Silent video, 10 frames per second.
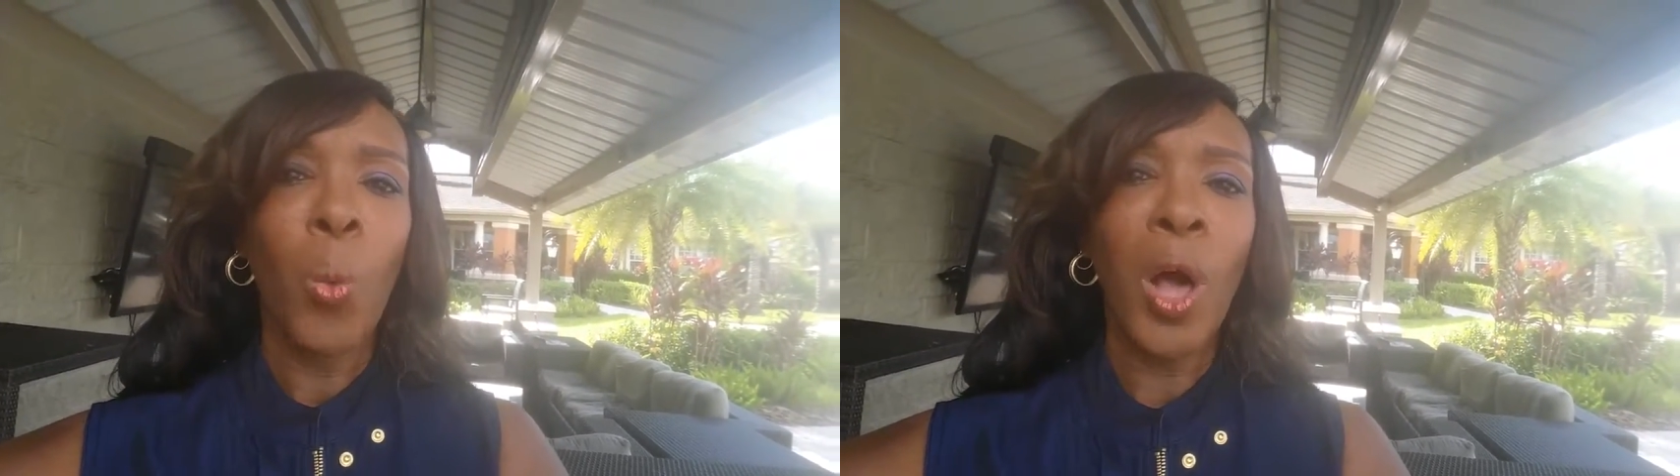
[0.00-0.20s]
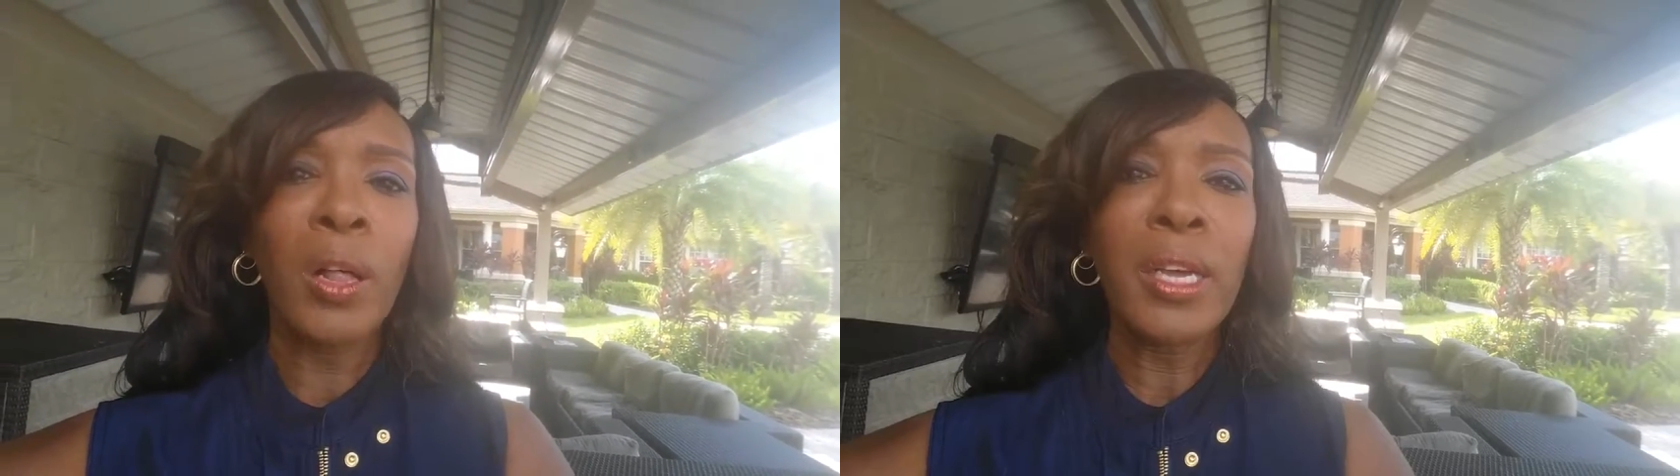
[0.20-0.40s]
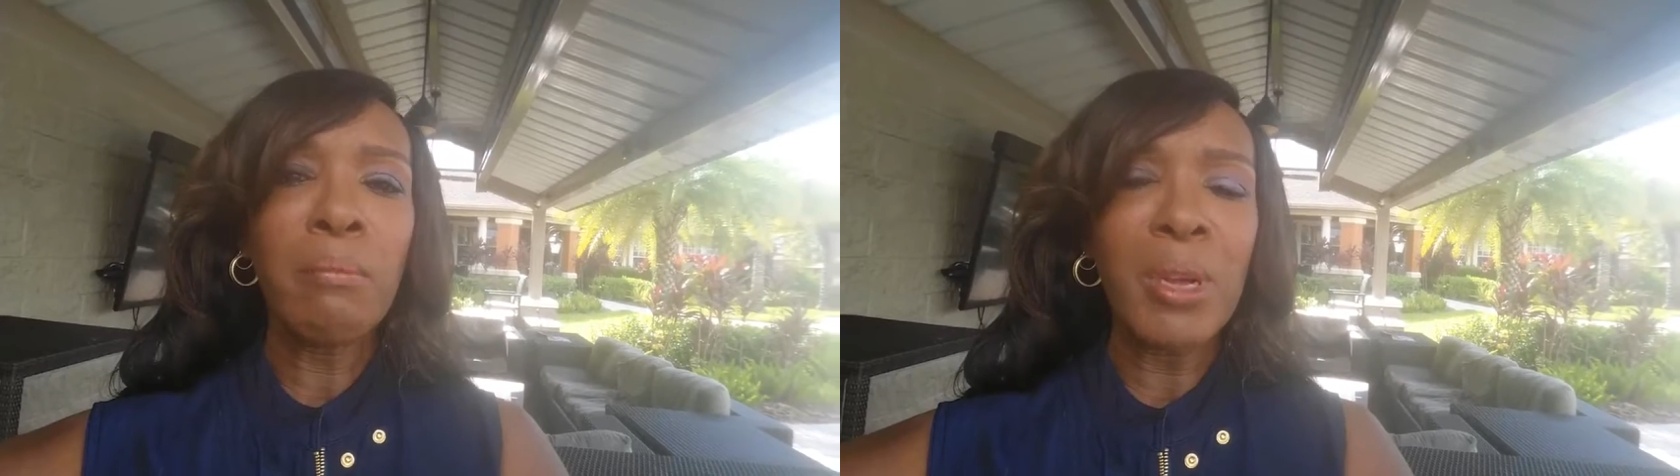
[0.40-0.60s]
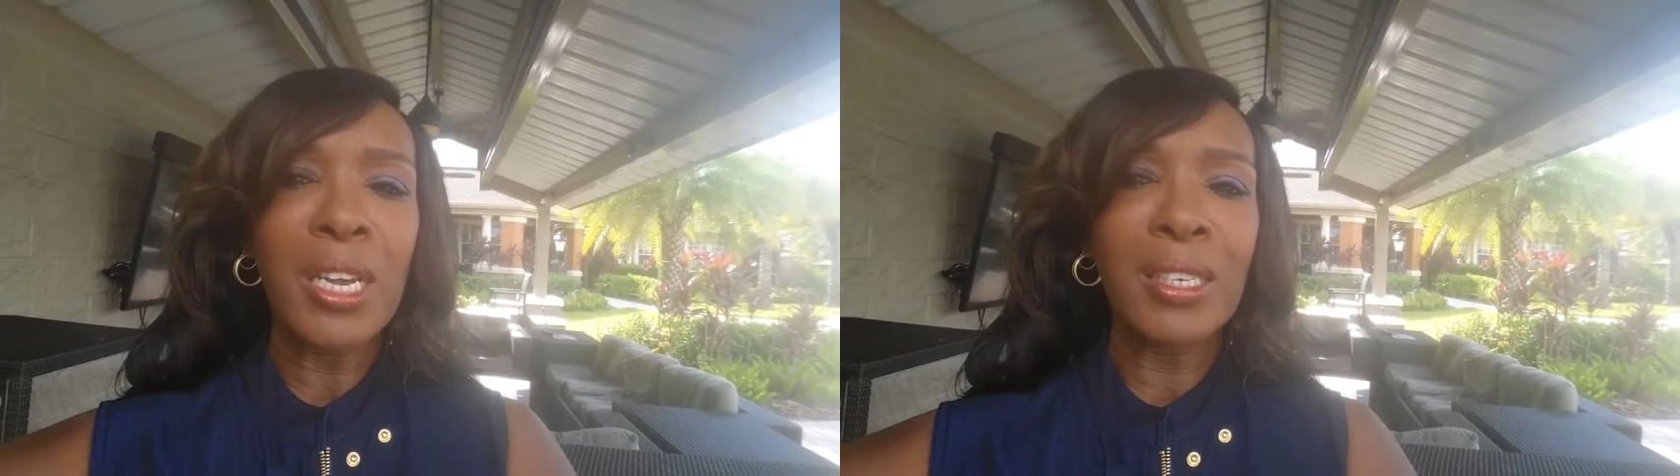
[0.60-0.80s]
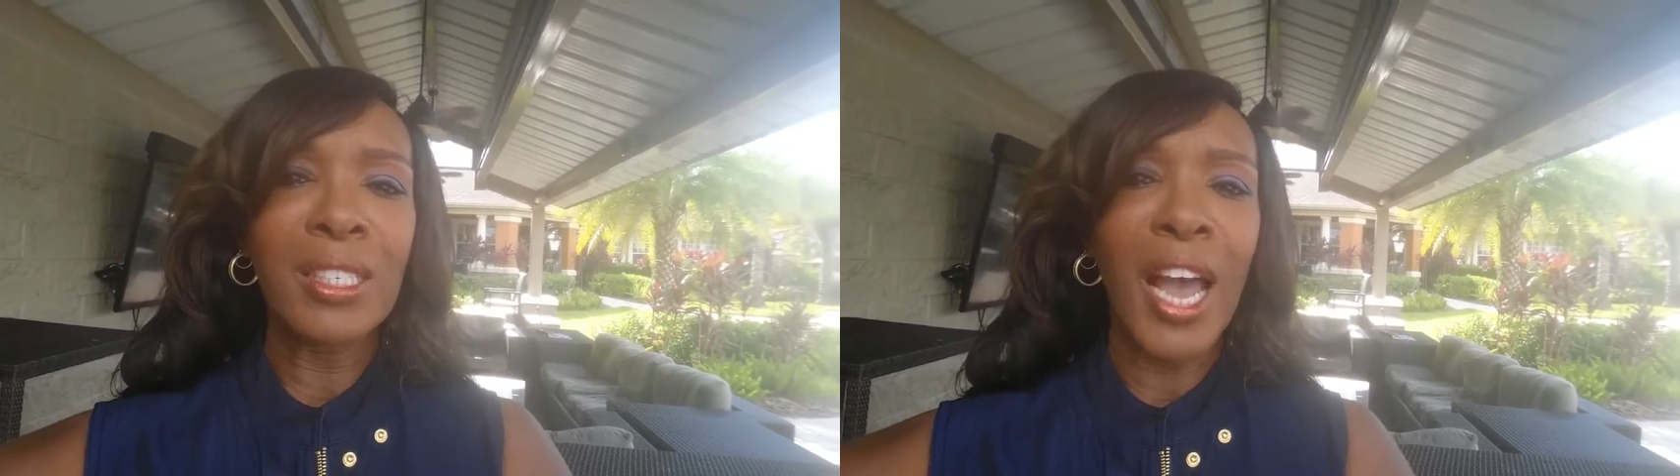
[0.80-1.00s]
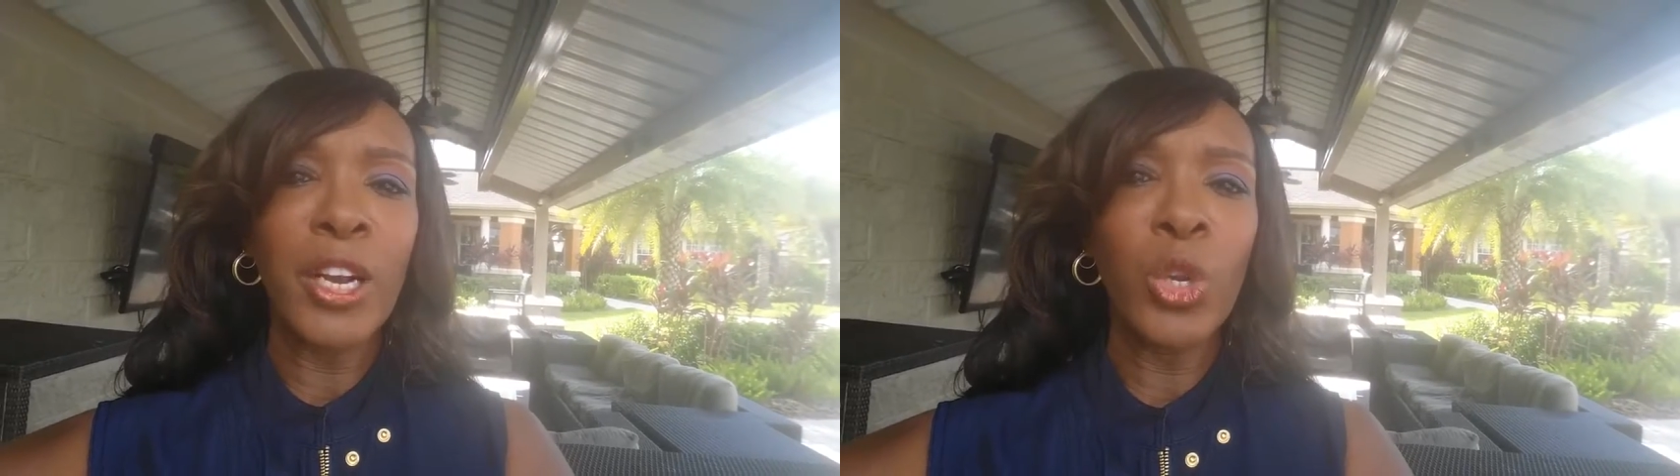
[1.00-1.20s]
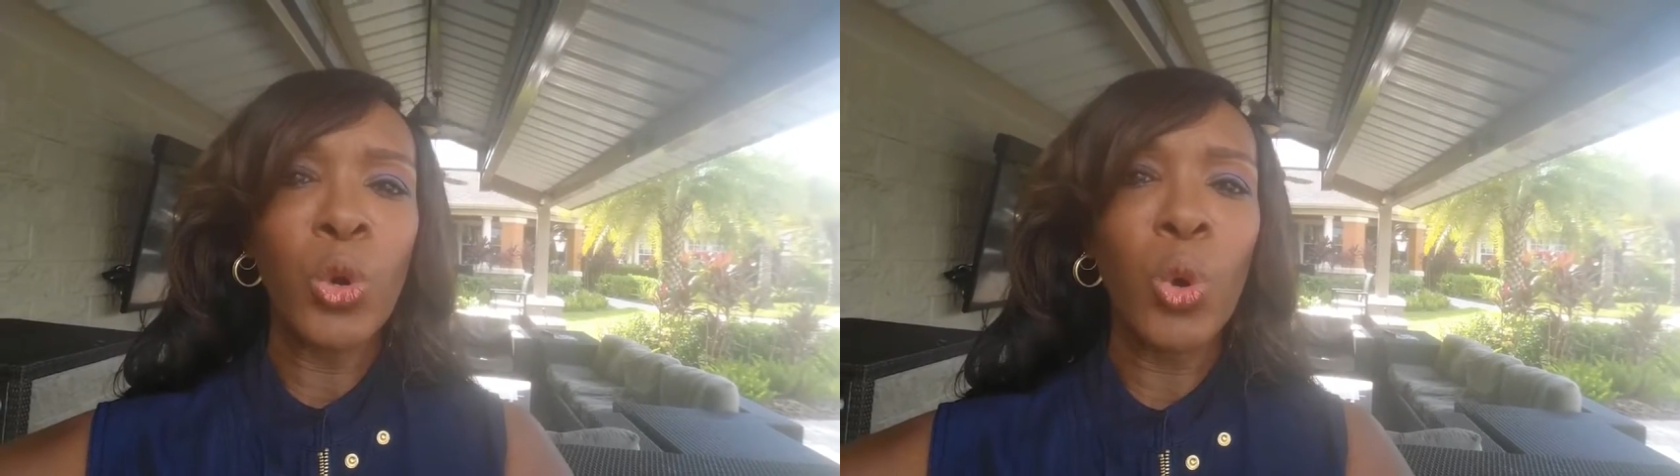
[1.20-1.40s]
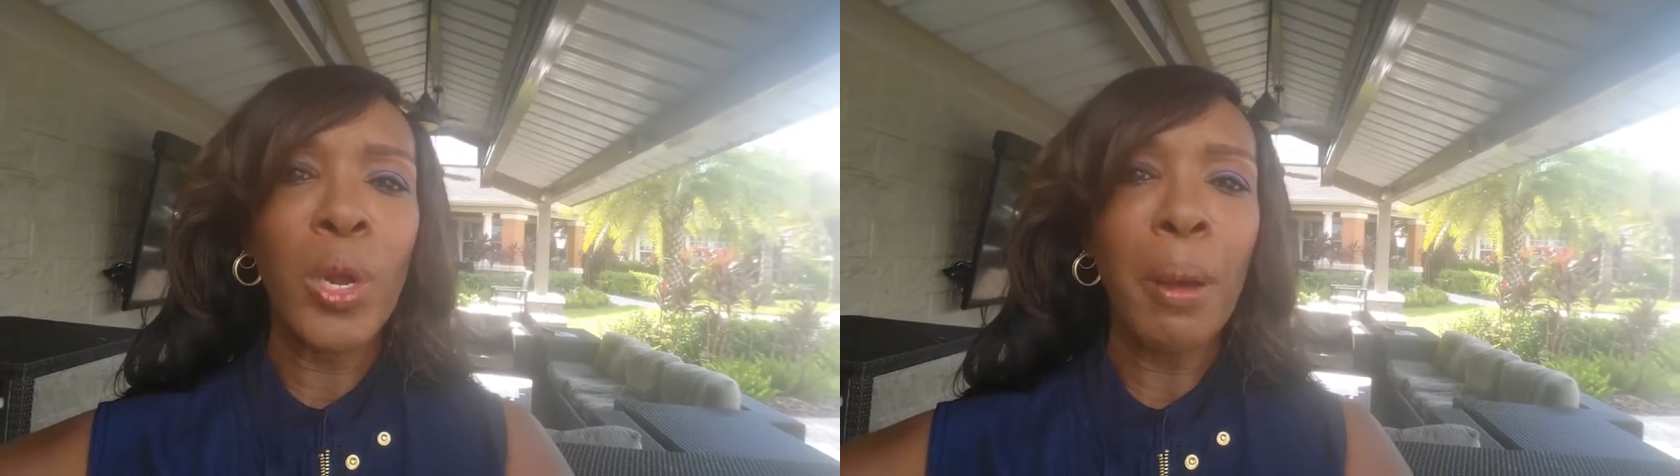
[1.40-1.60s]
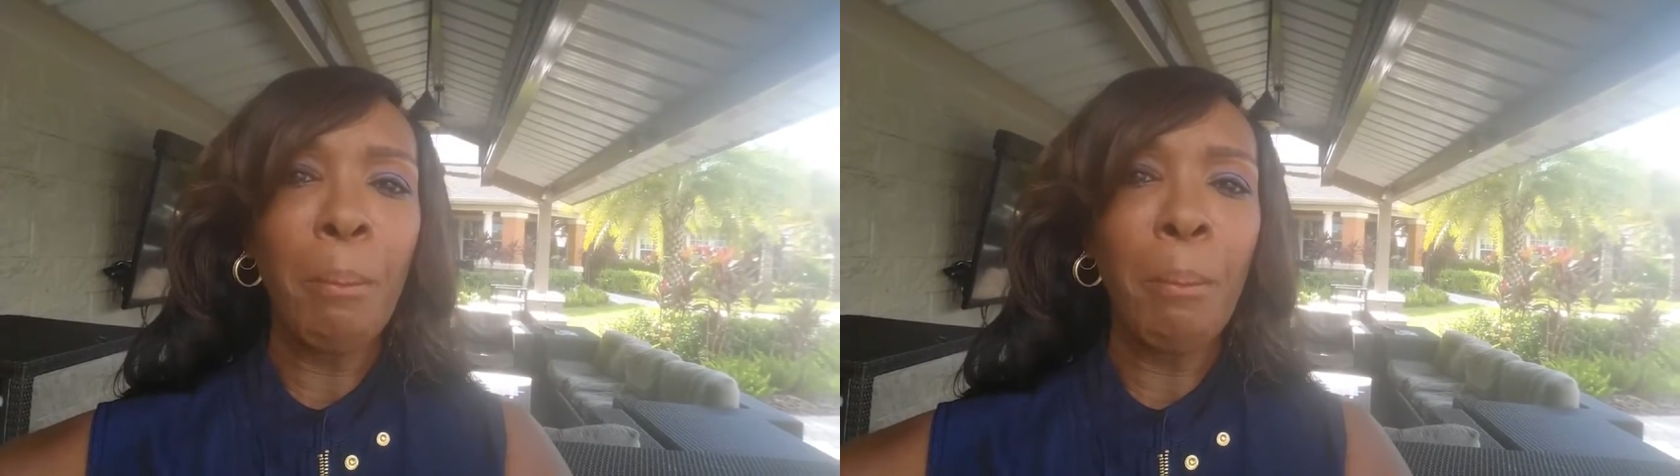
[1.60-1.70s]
Well, it means that you're going